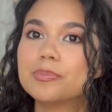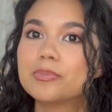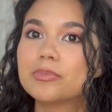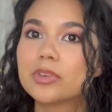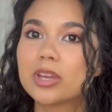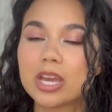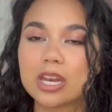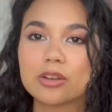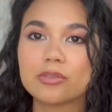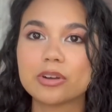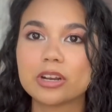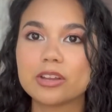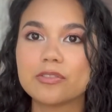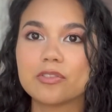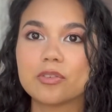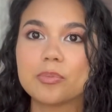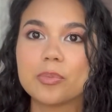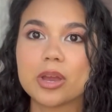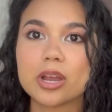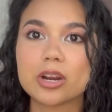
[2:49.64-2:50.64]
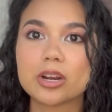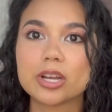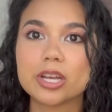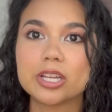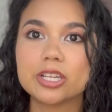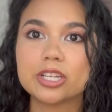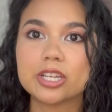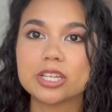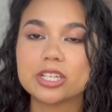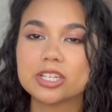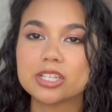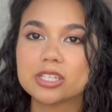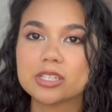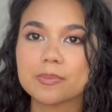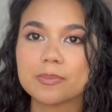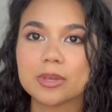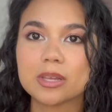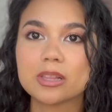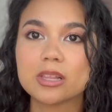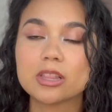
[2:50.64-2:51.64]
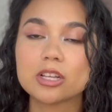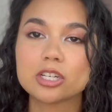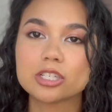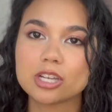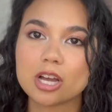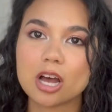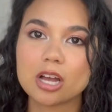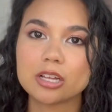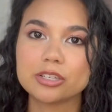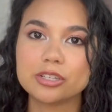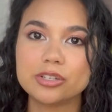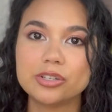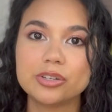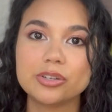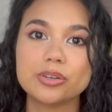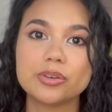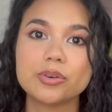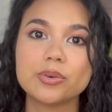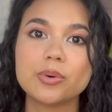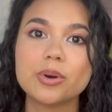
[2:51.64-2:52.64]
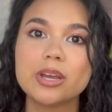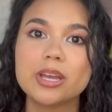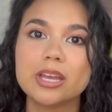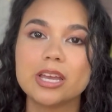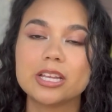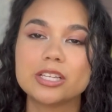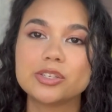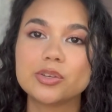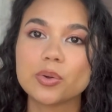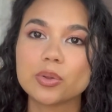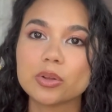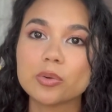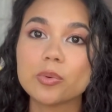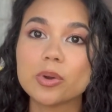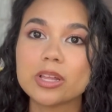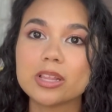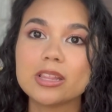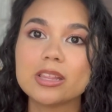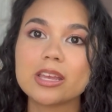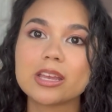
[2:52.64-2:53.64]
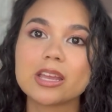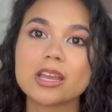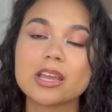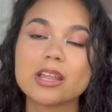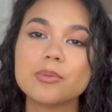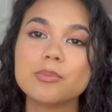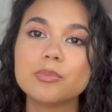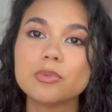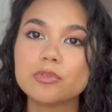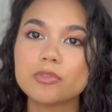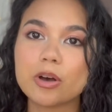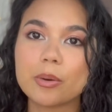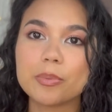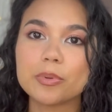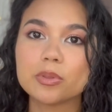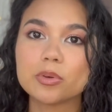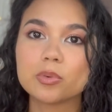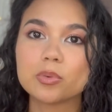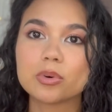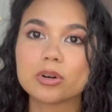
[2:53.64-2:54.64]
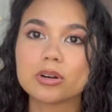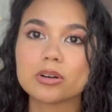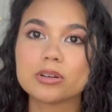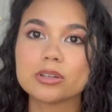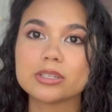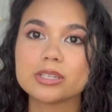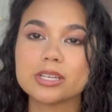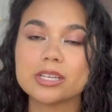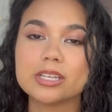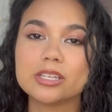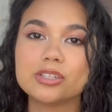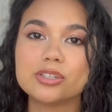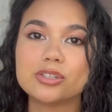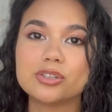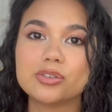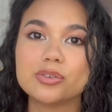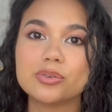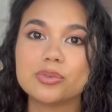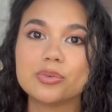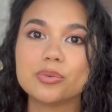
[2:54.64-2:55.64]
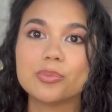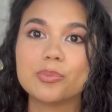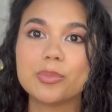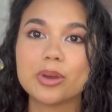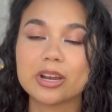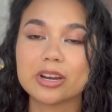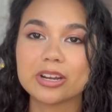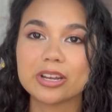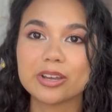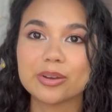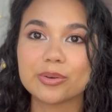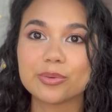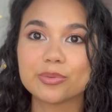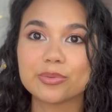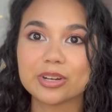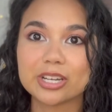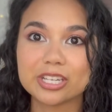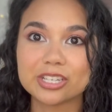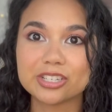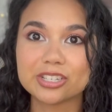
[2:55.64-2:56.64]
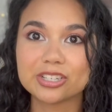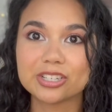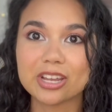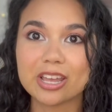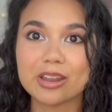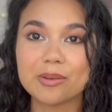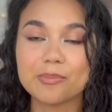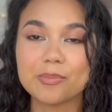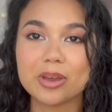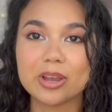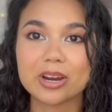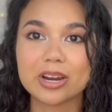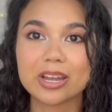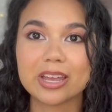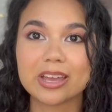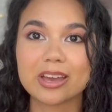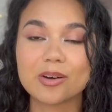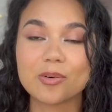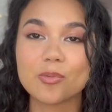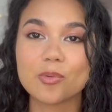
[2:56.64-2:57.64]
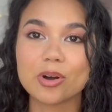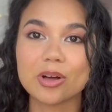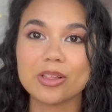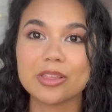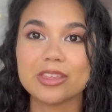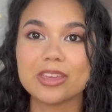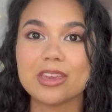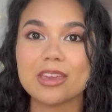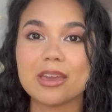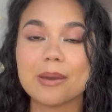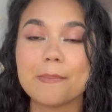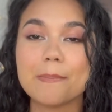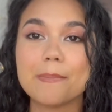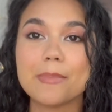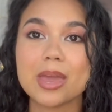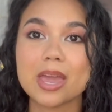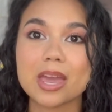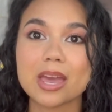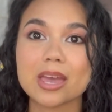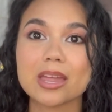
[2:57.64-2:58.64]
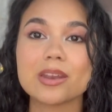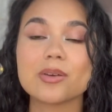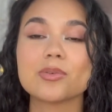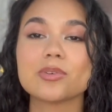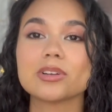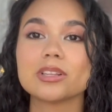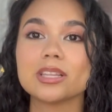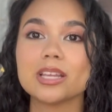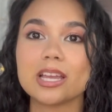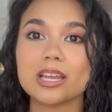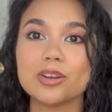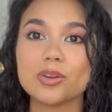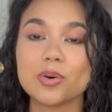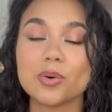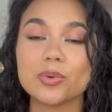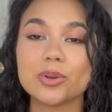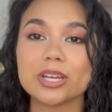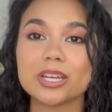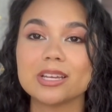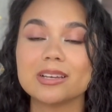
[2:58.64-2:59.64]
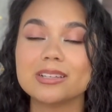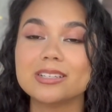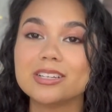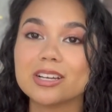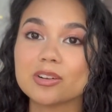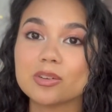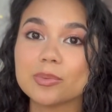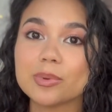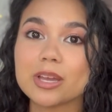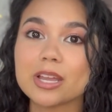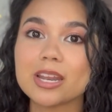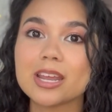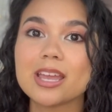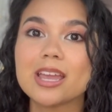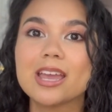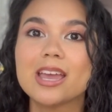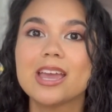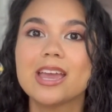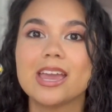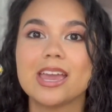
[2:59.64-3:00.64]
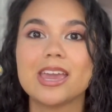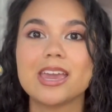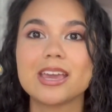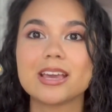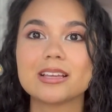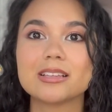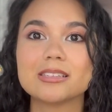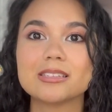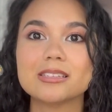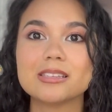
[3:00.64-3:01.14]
getting ready for marriage. It's just something that they're taught to do. It's the only way that they can move up in the world is to marry rich and marry a wealthy man or land-owning gentleman. And